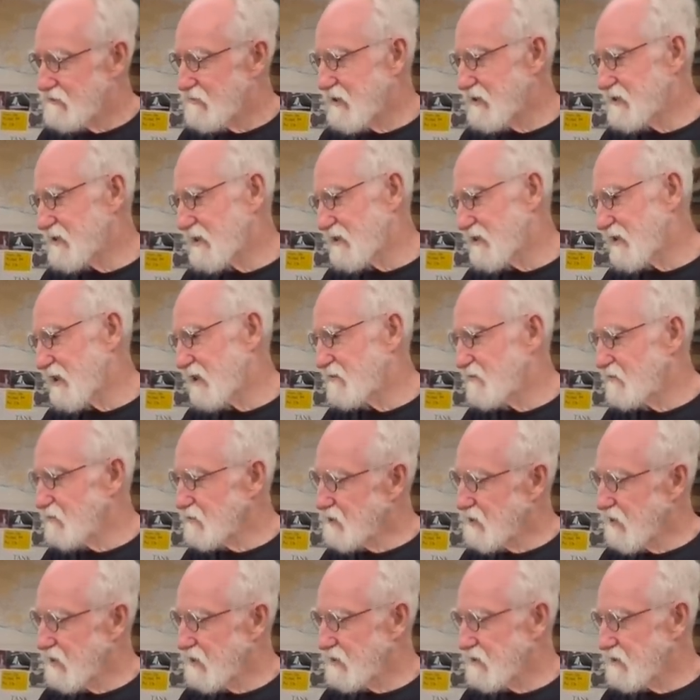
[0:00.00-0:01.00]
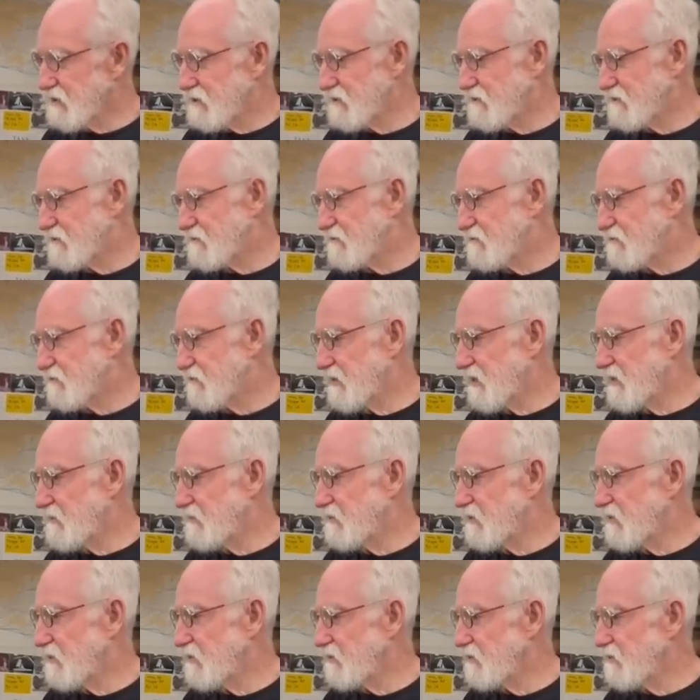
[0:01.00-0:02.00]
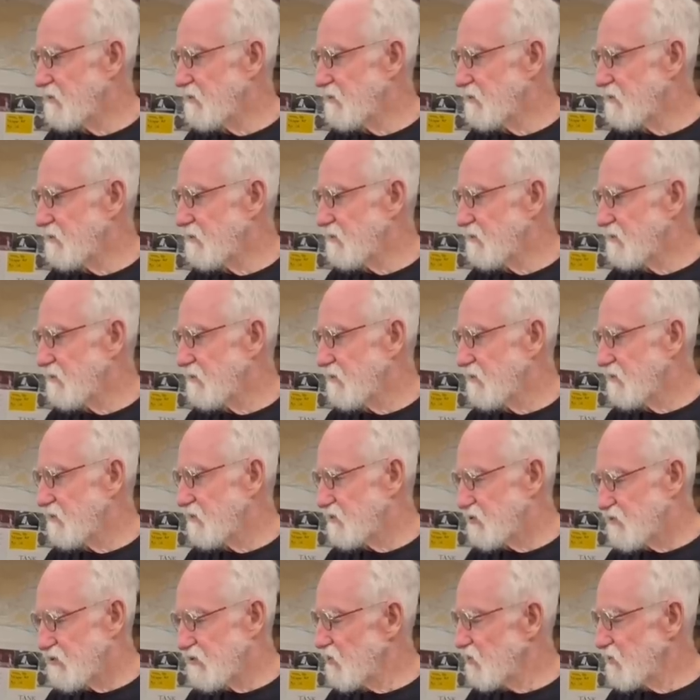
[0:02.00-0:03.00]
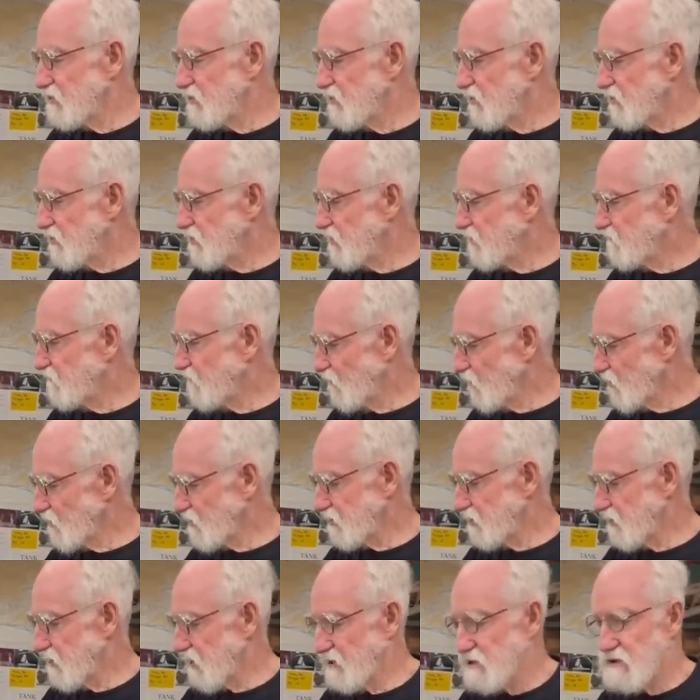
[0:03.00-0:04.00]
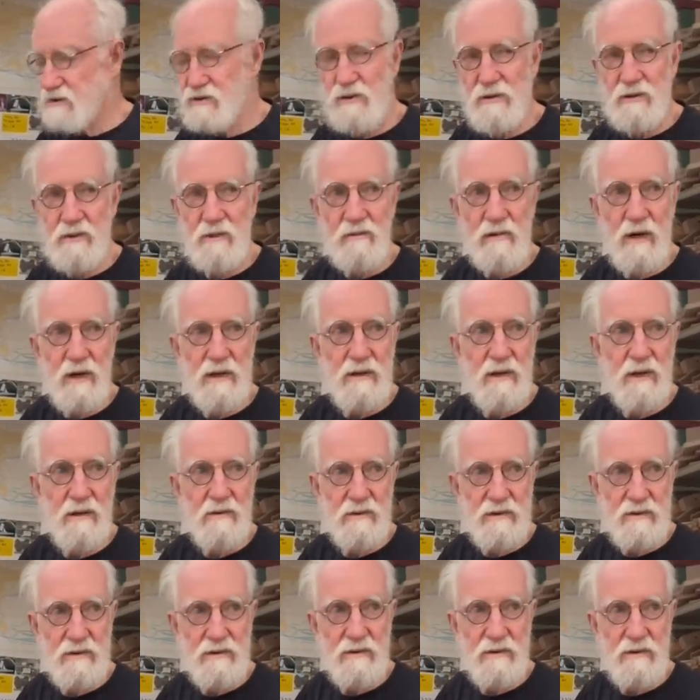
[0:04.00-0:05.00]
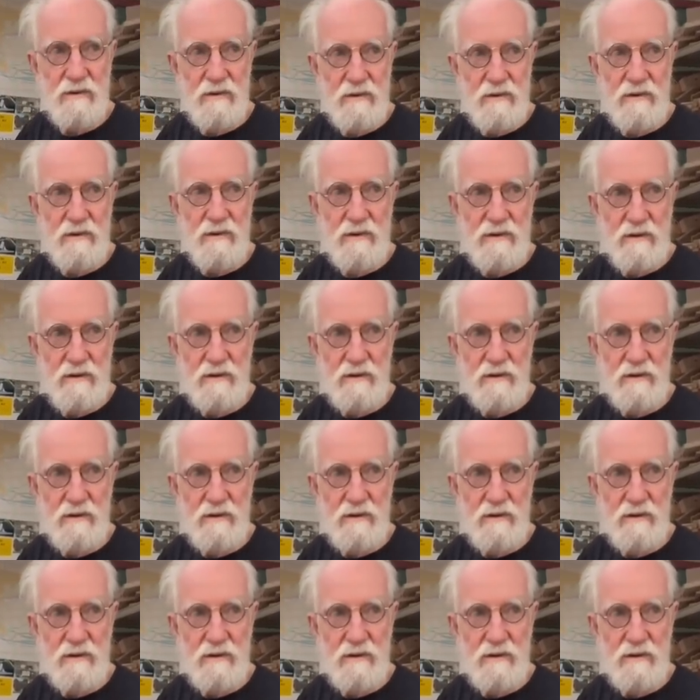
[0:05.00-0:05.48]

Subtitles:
But that would take maybe 130, 140 days all the way down to.